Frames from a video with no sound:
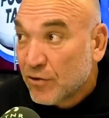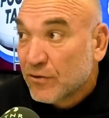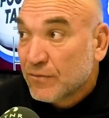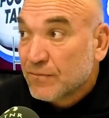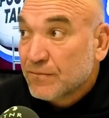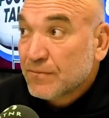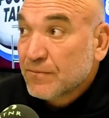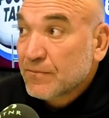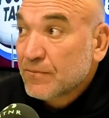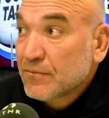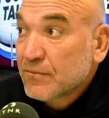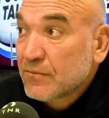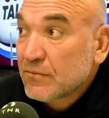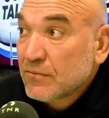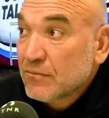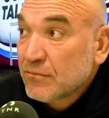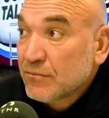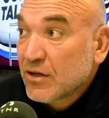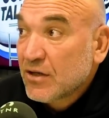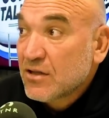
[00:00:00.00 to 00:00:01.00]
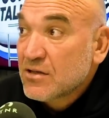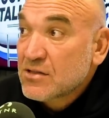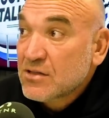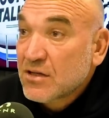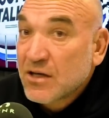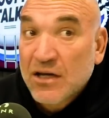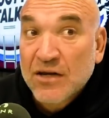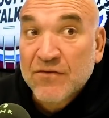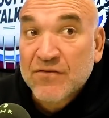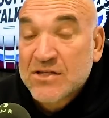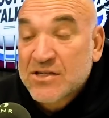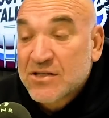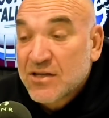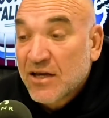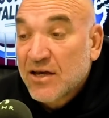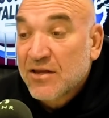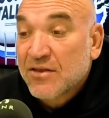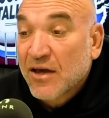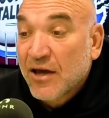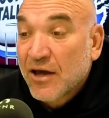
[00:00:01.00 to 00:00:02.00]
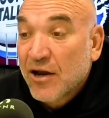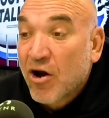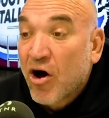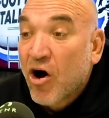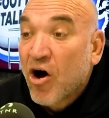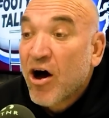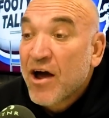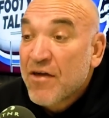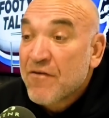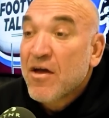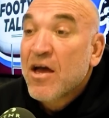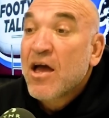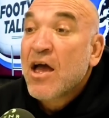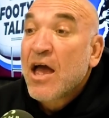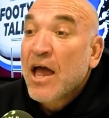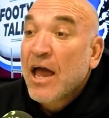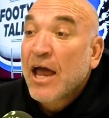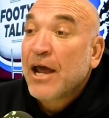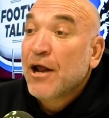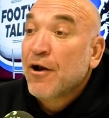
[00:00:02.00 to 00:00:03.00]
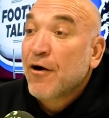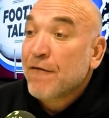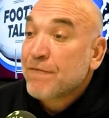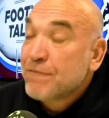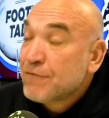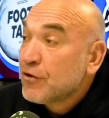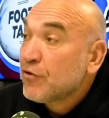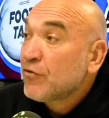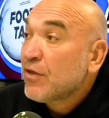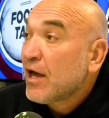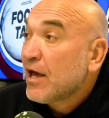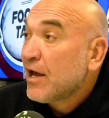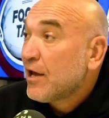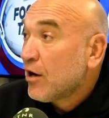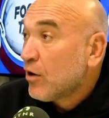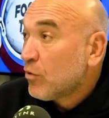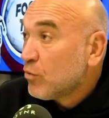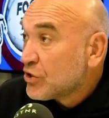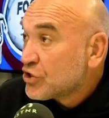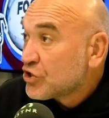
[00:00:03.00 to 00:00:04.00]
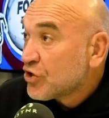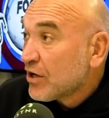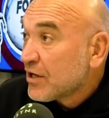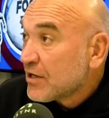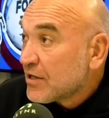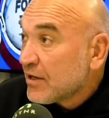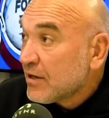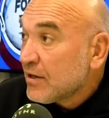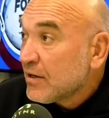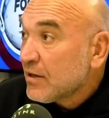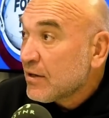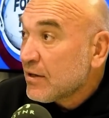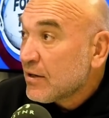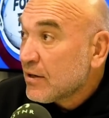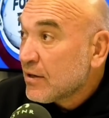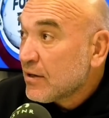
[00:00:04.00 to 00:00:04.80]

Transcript: on by the skin of his teeth, and I feel that, and I wish I didn't.